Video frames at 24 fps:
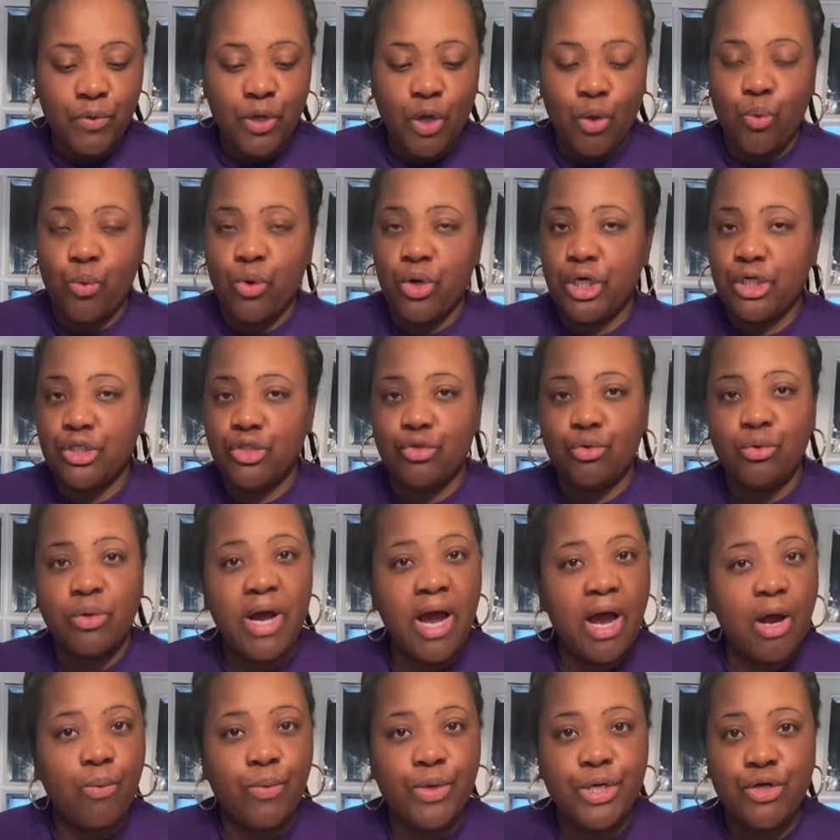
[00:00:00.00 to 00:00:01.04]
We're going to do it
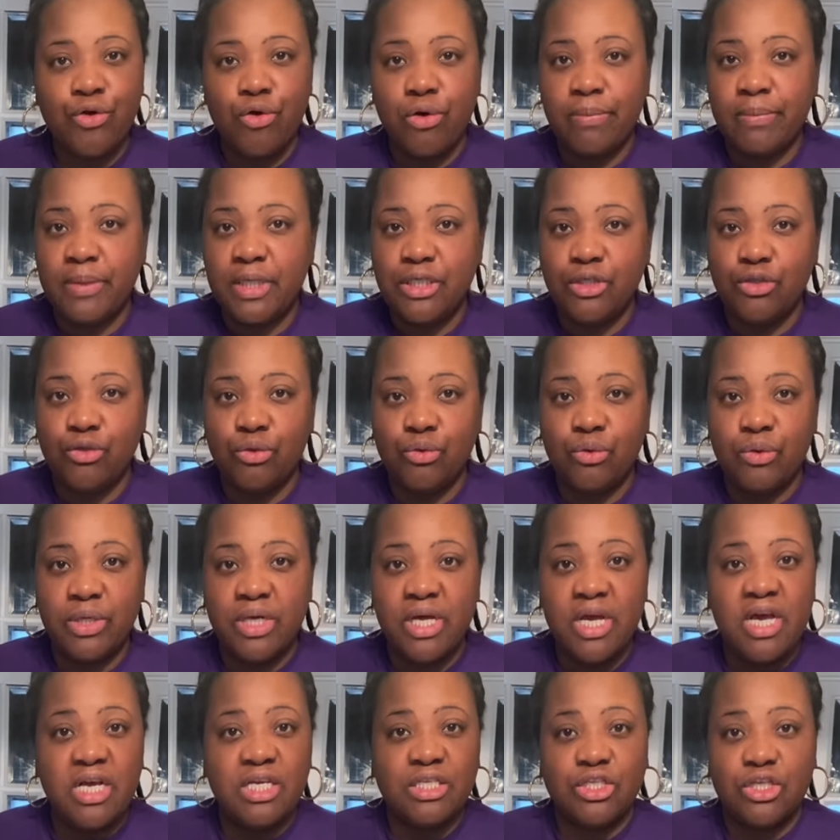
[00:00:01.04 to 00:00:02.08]
how we normally do it.
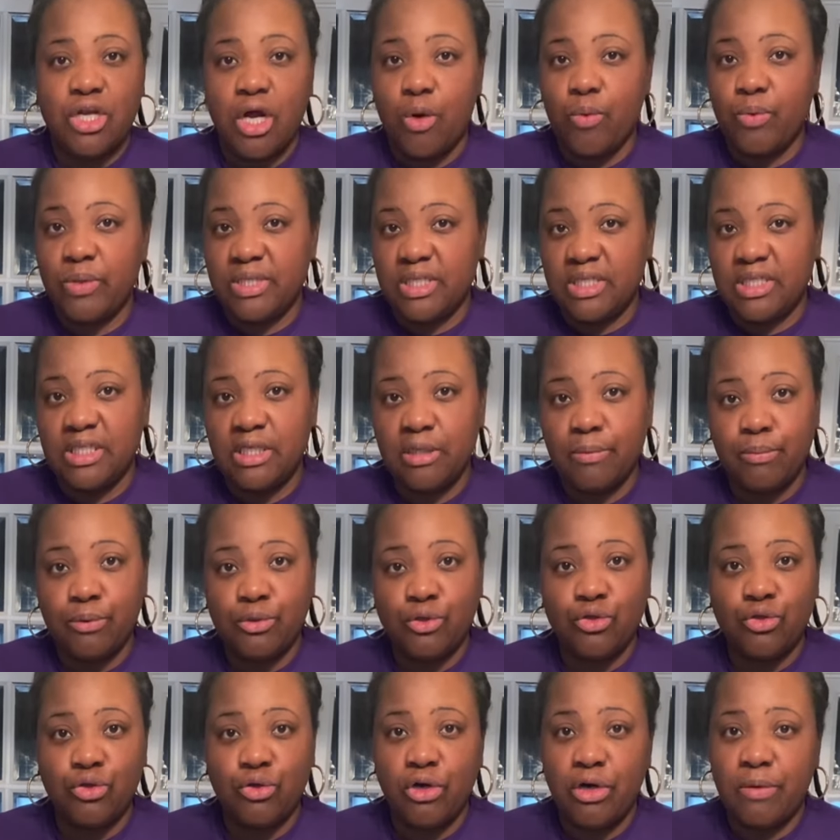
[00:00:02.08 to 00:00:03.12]
Start with the simple
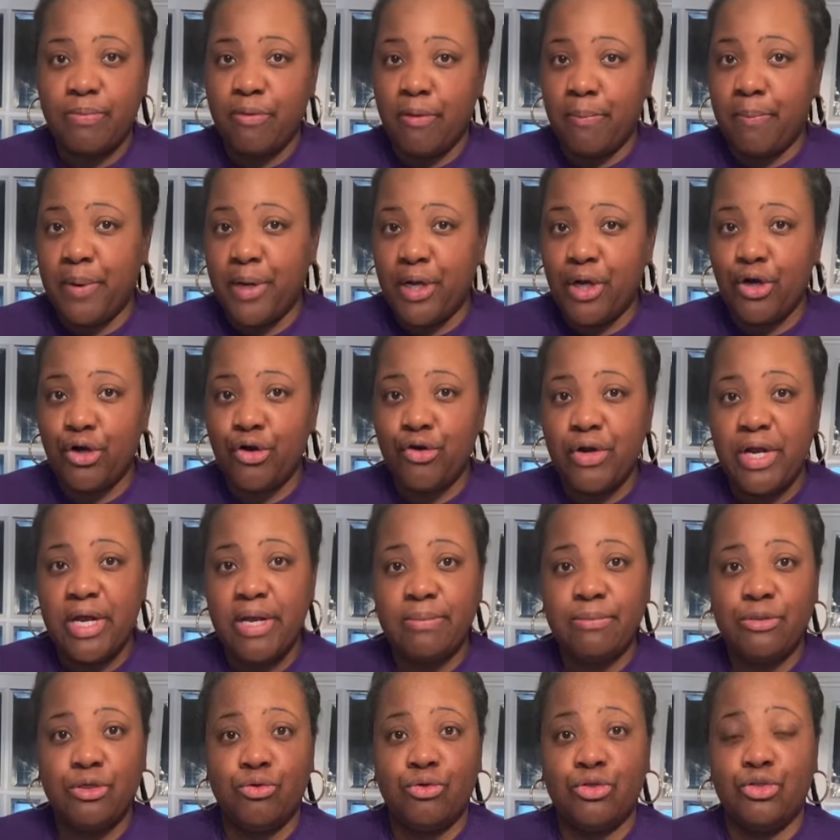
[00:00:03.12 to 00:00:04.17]
syrup, the buttercream,
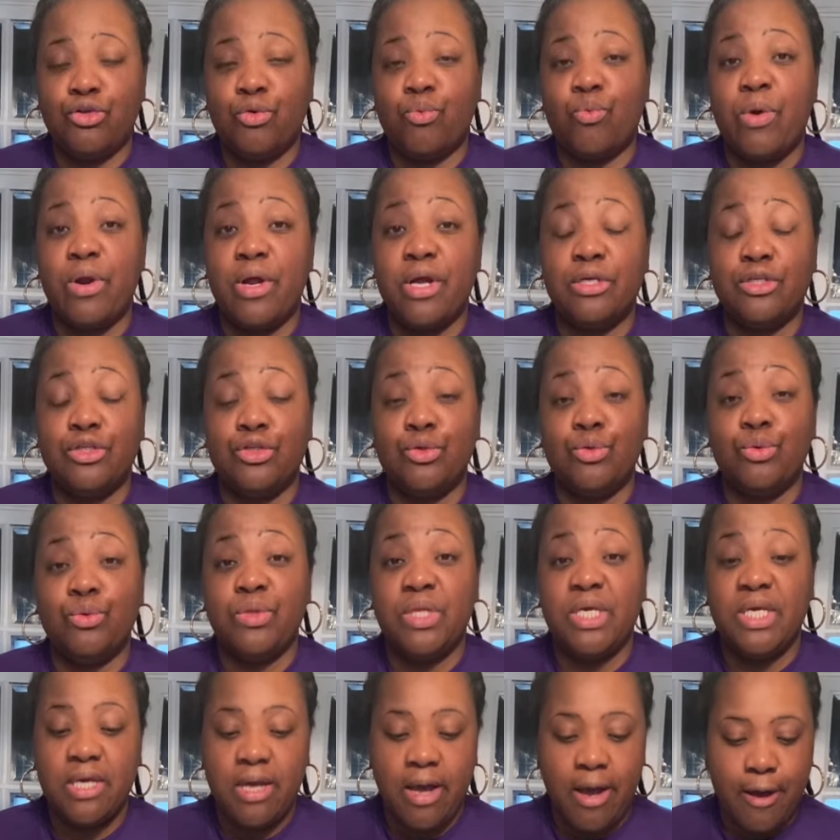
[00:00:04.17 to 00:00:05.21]
do
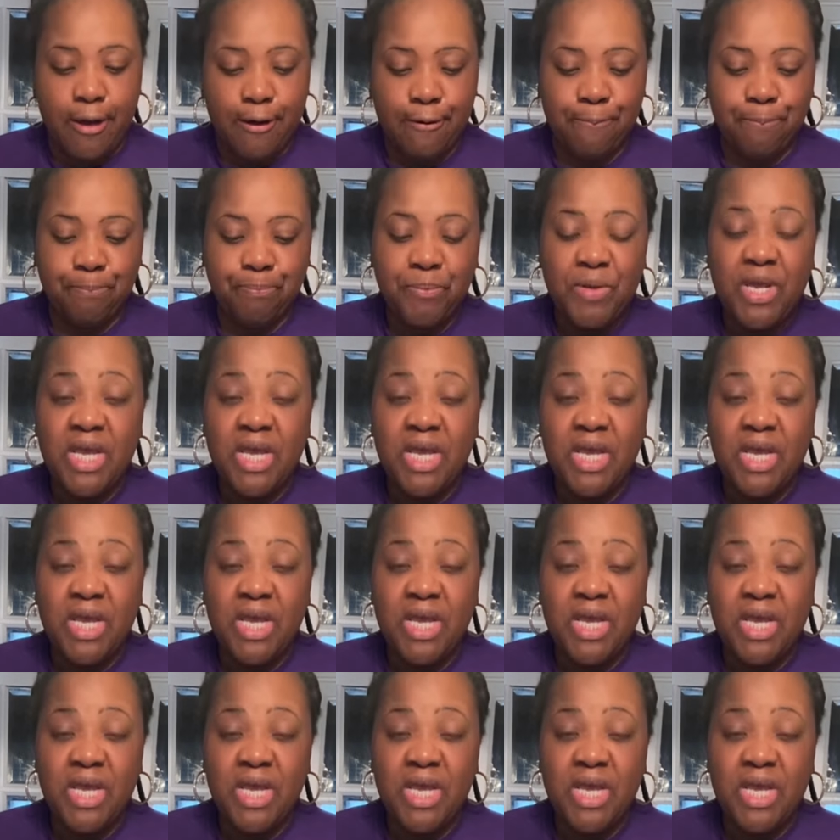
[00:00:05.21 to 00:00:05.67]
the